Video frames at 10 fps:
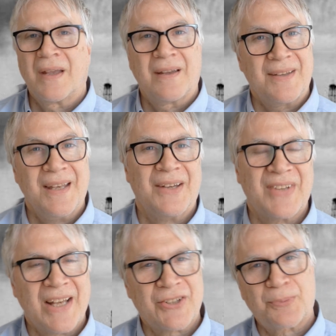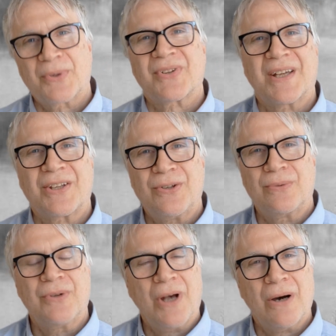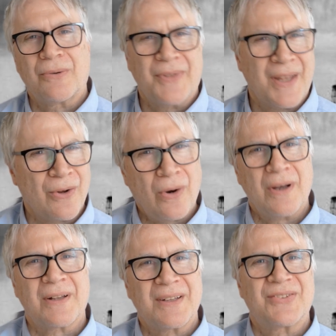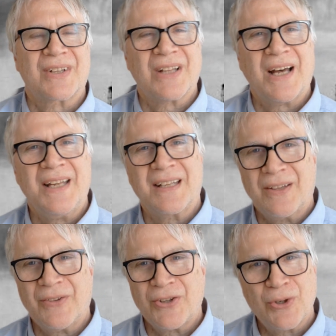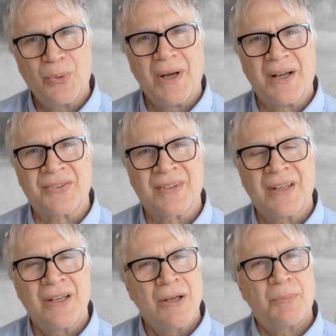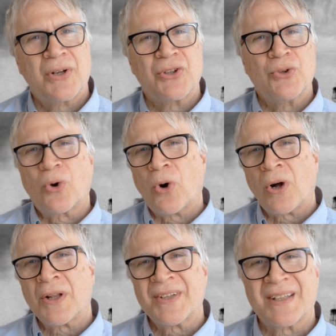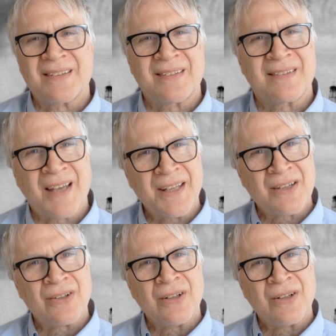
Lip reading: Yes, experts like you know that oil is declining in the US, but you called it a cycle?